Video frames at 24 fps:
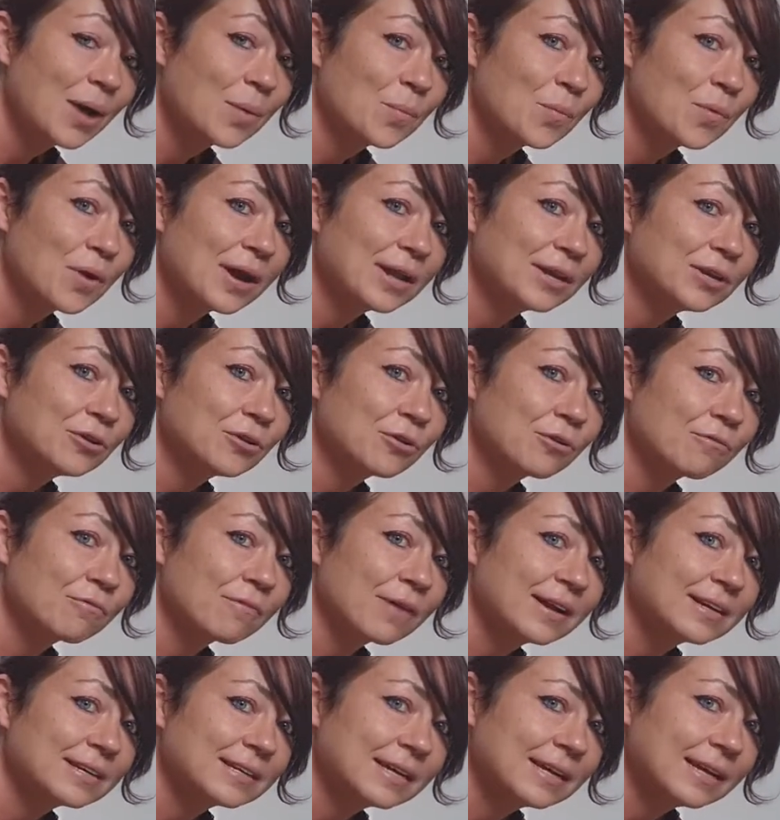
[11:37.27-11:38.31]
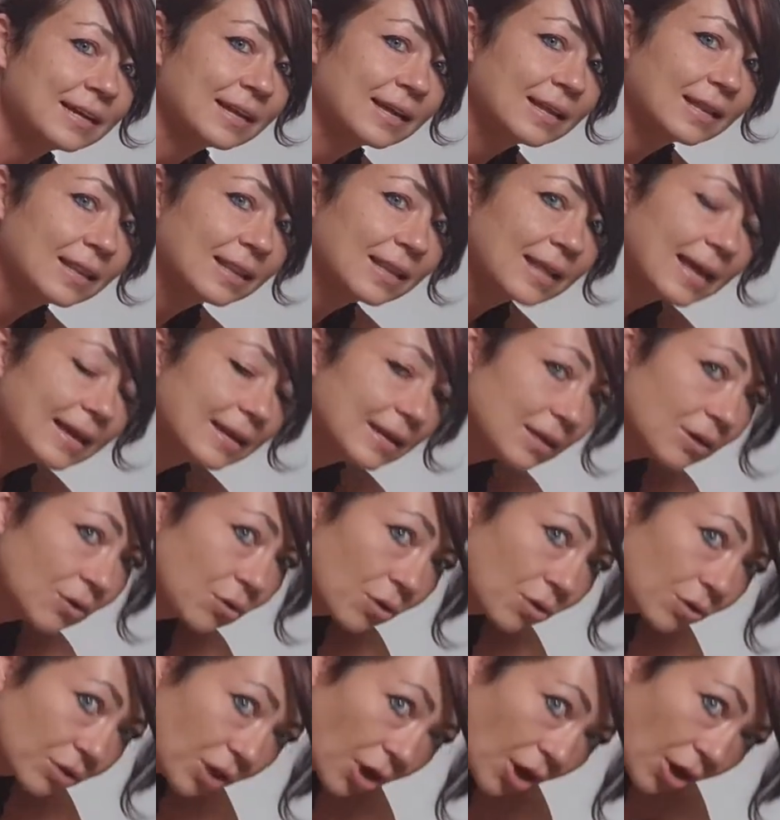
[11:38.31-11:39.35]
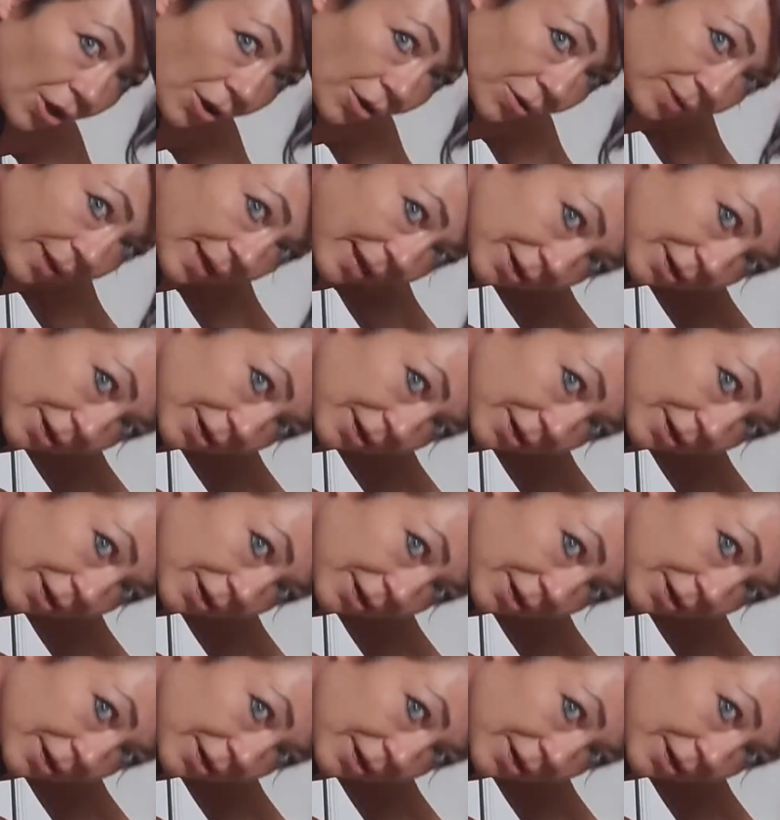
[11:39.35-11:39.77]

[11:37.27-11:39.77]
And when you're ready, let it all go.